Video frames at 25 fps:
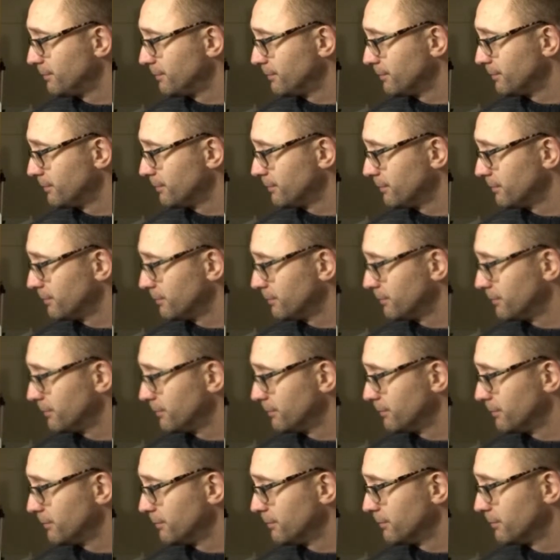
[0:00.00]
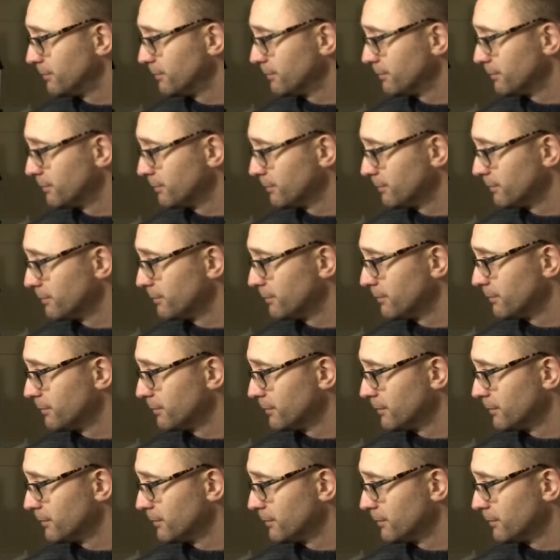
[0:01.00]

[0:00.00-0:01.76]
(no one is talking)